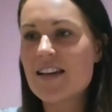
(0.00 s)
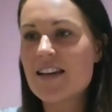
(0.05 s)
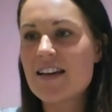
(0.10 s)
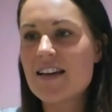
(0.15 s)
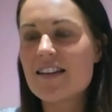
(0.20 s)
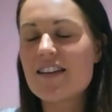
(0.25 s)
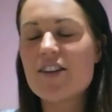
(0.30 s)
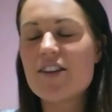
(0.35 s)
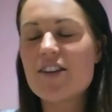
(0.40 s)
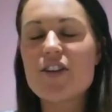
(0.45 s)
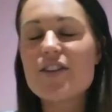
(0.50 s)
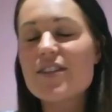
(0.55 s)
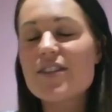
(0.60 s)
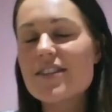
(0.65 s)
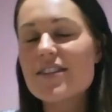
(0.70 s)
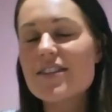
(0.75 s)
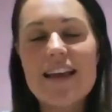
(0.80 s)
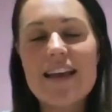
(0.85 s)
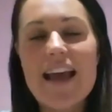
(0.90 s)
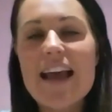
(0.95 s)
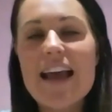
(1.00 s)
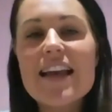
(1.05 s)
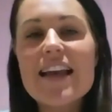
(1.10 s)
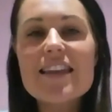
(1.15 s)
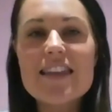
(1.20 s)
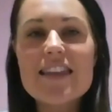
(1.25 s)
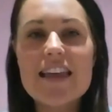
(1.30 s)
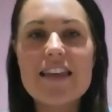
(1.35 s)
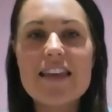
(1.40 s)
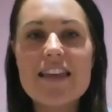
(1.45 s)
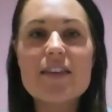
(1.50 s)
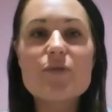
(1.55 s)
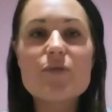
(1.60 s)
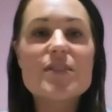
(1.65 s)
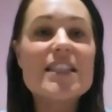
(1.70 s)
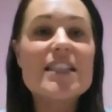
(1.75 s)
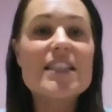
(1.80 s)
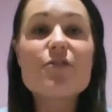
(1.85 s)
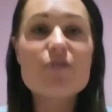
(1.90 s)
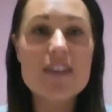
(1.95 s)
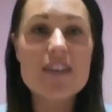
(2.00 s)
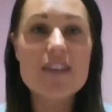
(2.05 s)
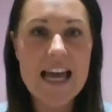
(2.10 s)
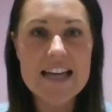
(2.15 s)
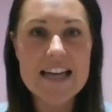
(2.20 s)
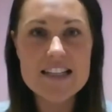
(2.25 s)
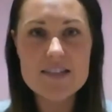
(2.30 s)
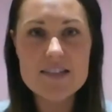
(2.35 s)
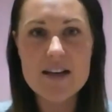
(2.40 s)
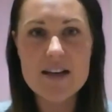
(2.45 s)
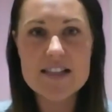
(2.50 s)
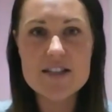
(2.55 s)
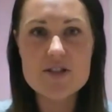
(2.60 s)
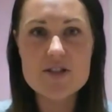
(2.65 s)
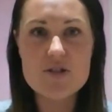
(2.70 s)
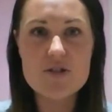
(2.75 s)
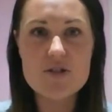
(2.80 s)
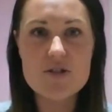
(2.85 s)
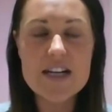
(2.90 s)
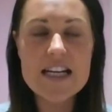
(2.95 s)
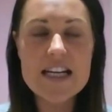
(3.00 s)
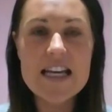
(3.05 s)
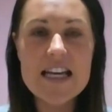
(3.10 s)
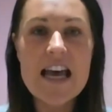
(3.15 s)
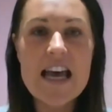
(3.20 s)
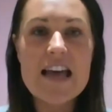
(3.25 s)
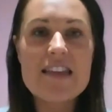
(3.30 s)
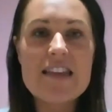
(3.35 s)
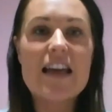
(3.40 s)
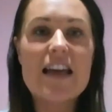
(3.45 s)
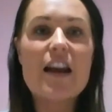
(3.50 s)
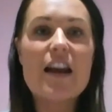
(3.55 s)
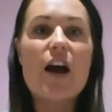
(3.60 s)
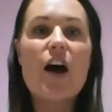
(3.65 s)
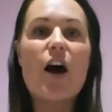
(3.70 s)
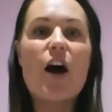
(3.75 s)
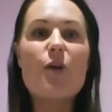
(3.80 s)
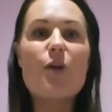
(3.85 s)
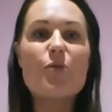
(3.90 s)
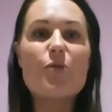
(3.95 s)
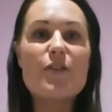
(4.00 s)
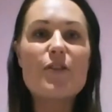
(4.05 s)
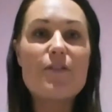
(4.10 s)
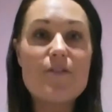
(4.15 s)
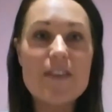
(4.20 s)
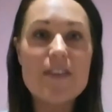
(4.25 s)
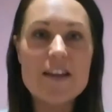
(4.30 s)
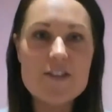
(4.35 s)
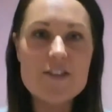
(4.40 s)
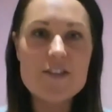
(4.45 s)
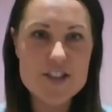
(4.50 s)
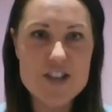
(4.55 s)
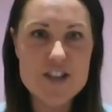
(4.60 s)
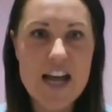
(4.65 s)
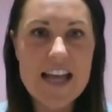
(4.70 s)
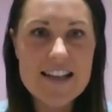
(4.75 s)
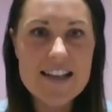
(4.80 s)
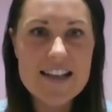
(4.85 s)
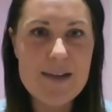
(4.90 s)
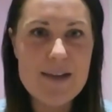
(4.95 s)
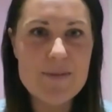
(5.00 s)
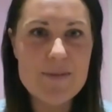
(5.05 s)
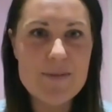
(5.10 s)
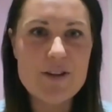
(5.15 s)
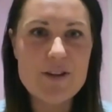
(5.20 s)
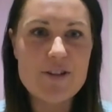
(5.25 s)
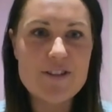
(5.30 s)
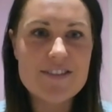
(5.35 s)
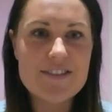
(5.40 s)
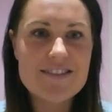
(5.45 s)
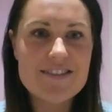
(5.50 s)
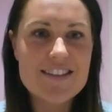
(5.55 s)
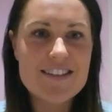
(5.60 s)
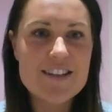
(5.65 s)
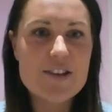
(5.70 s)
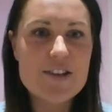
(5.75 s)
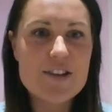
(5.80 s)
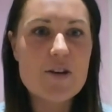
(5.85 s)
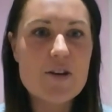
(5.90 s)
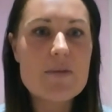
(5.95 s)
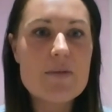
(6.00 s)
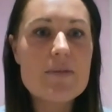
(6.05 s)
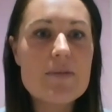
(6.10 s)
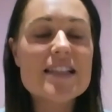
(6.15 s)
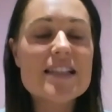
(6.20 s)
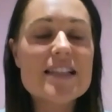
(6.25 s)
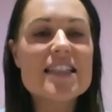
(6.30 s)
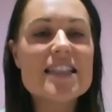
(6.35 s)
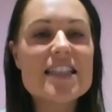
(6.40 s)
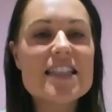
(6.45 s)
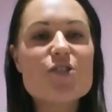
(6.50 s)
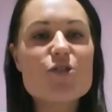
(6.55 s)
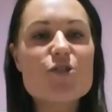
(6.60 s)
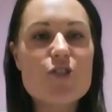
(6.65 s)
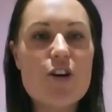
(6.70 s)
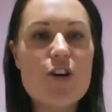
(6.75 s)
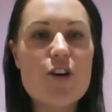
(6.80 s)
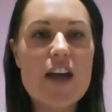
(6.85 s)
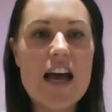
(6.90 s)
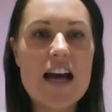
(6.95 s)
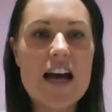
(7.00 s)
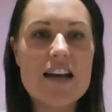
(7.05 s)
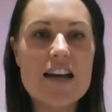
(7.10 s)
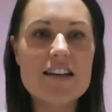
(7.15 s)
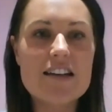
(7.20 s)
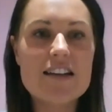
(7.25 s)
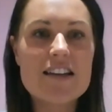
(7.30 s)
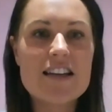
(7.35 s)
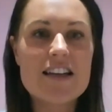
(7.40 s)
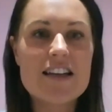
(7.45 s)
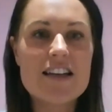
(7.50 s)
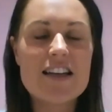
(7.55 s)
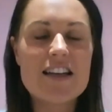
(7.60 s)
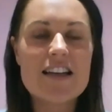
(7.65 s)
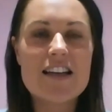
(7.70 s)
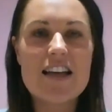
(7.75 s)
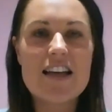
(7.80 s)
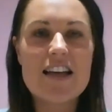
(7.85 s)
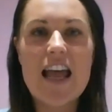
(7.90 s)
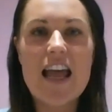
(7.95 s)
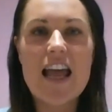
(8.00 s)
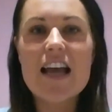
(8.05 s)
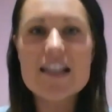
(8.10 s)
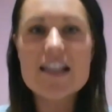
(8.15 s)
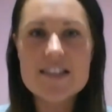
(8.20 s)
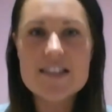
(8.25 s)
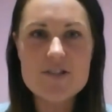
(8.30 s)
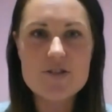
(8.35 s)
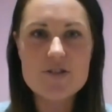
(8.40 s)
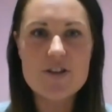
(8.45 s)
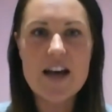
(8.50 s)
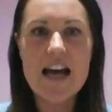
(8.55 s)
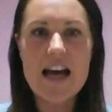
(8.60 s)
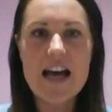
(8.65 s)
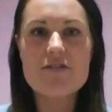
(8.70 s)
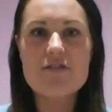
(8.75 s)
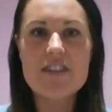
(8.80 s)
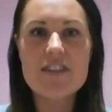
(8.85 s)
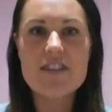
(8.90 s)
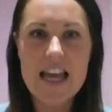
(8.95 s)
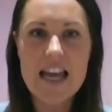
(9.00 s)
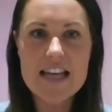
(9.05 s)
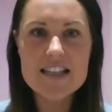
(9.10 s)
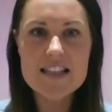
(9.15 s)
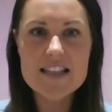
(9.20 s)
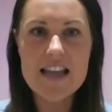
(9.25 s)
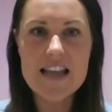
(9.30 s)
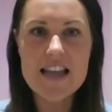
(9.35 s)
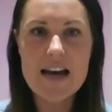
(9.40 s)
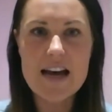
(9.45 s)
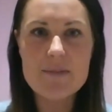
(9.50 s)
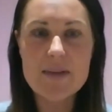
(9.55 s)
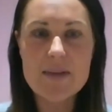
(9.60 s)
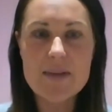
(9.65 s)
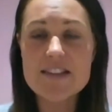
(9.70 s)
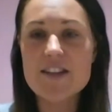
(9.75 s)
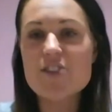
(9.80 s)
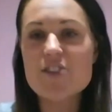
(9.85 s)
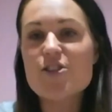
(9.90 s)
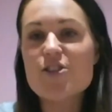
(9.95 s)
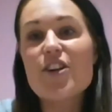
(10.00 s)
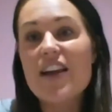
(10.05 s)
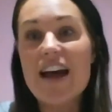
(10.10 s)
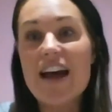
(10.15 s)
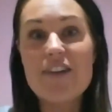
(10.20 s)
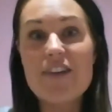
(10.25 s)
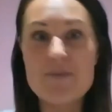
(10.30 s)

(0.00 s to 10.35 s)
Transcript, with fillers: you know, anything that didn't relate to my story, then I would feel the shakes coming on. You know what I mean? Because I didn't know how to answer or how to relate to that because I don't have a